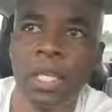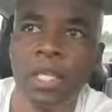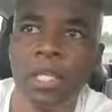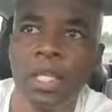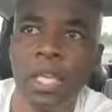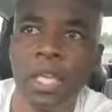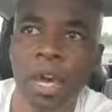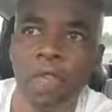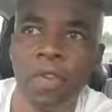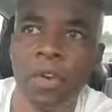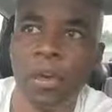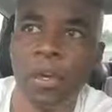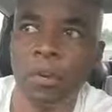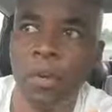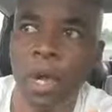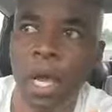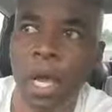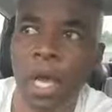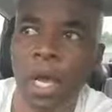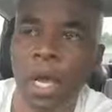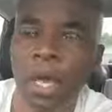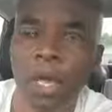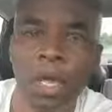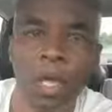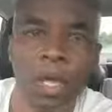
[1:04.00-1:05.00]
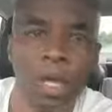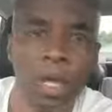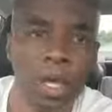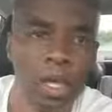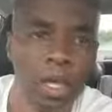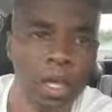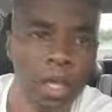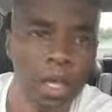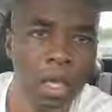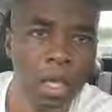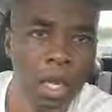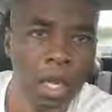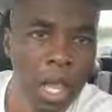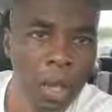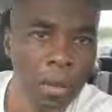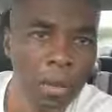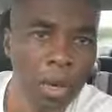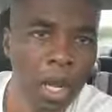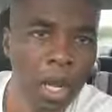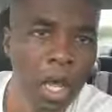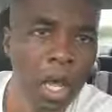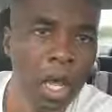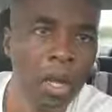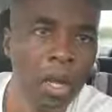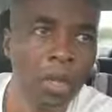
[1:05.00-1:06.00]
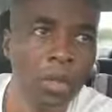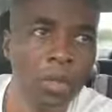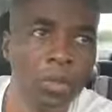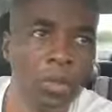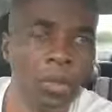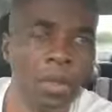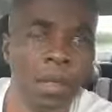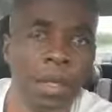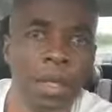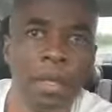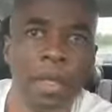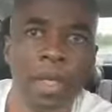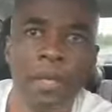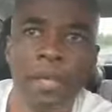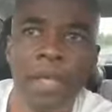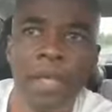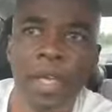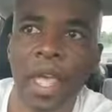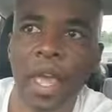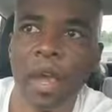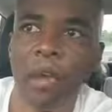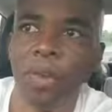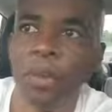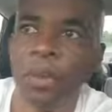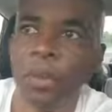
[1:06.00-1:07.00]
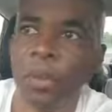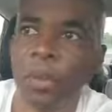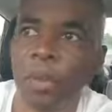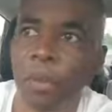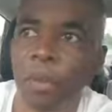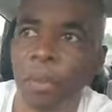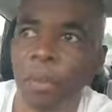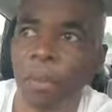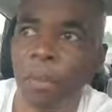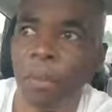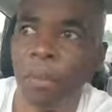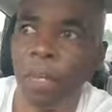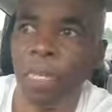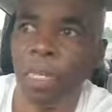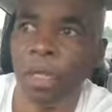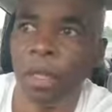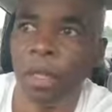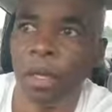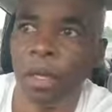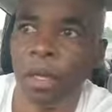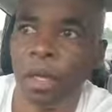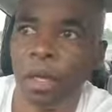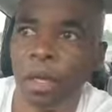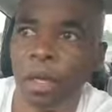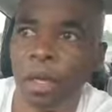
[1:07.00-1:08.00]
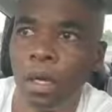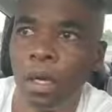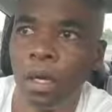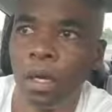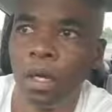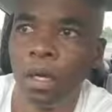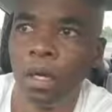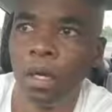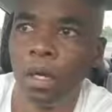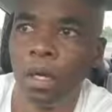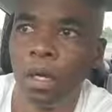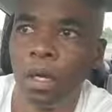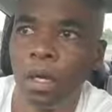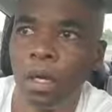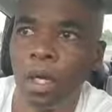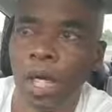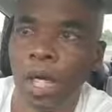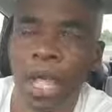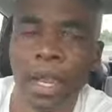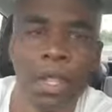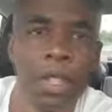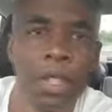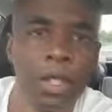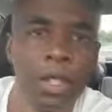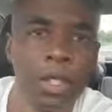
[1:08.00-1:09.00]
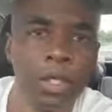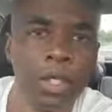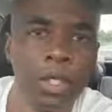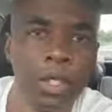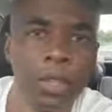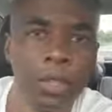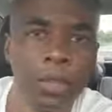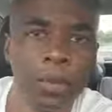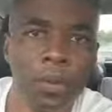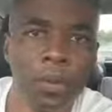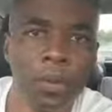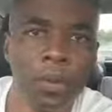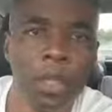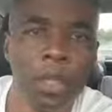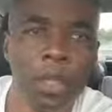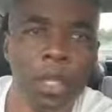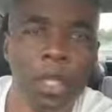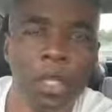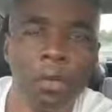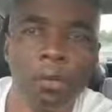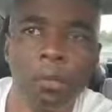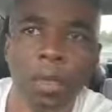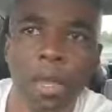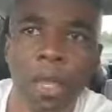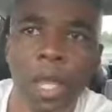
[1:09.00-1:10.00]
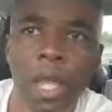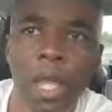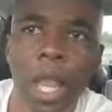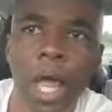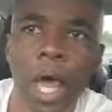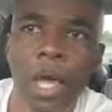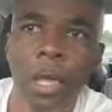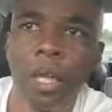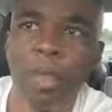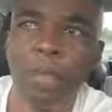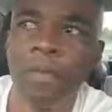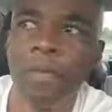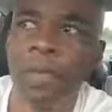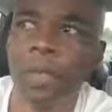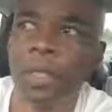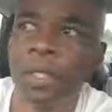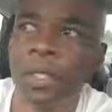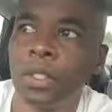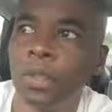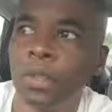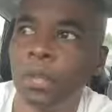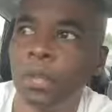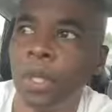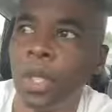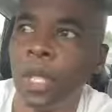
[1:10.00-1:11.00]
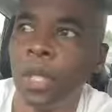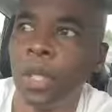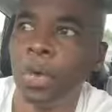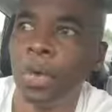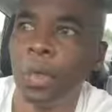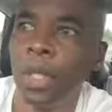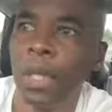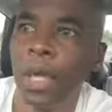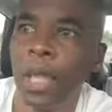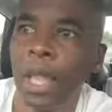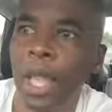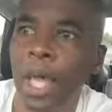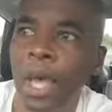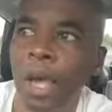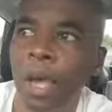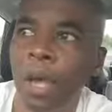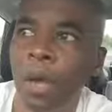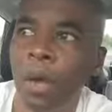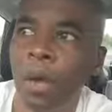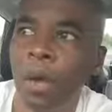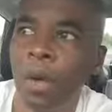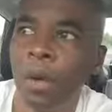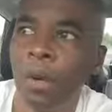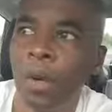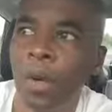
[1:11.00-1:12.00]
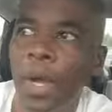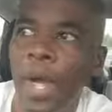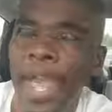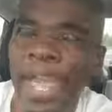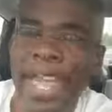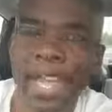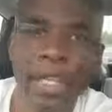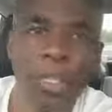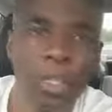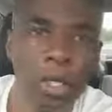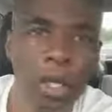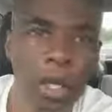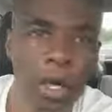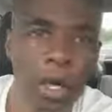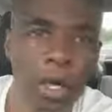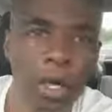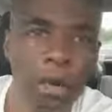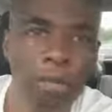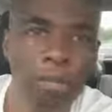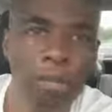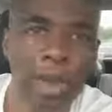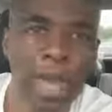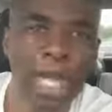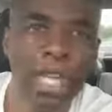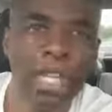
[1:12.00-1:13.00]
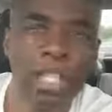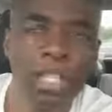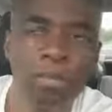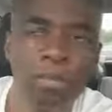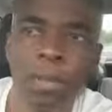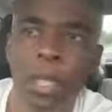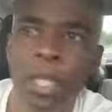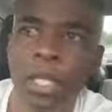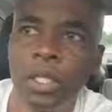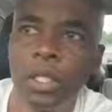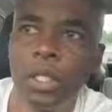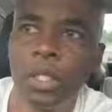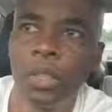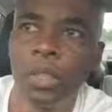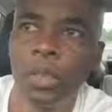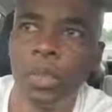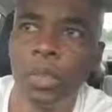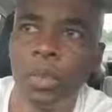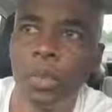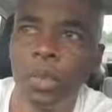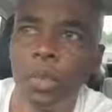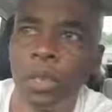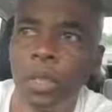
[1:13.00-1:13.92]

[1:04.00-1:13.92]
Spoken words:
governed by labor laws that they have to adhere to. But a lot of us, we allow HR management to